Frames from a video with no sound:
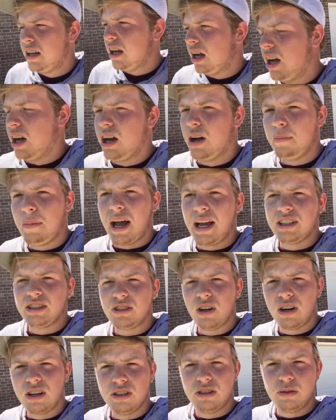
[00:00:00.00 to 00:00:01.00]
I
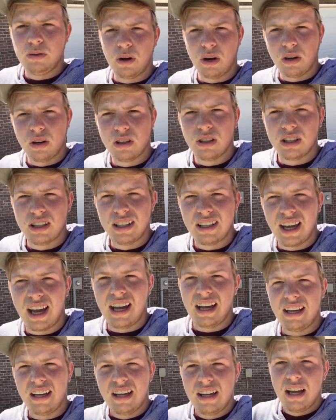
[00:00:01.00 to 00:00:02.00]
started too early,
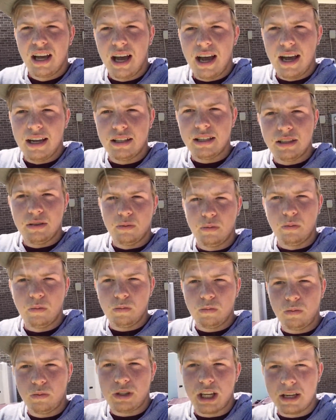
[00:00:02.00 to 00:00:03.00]
I didn't
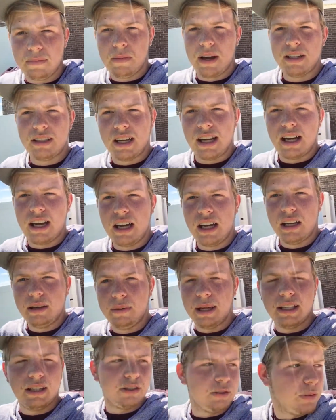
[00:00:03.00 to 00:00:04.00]
take my time,
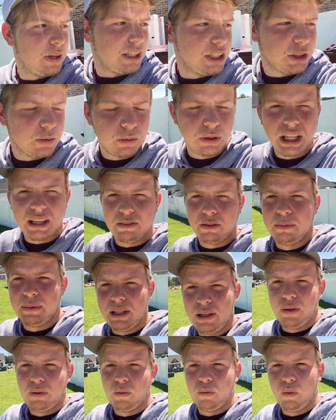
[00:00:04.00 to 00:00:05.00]
and this Ranger will never
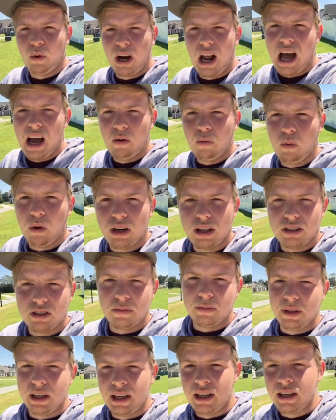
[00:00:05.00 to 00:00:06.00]
be what I want it to
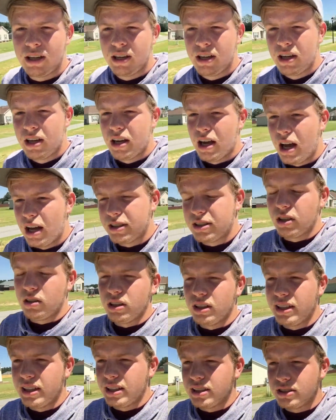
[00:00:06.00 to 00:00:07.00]
be. It's
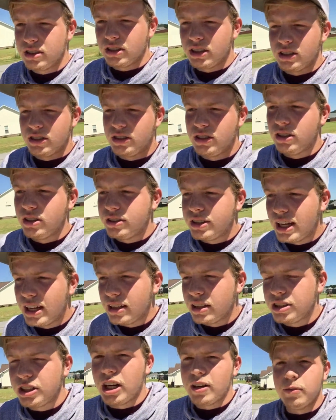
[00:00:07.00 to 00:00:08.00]
still a
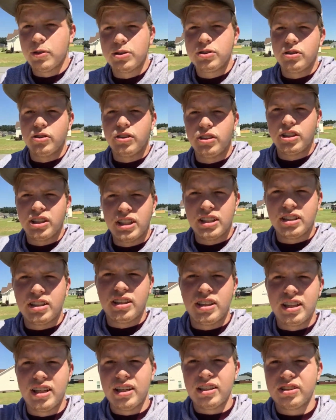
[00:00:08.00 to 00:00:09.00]
daily driver, it's still going to get the
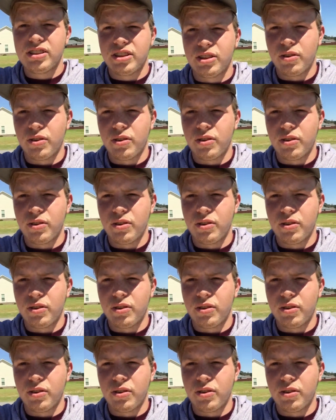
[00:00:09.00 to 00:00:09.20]
nicks and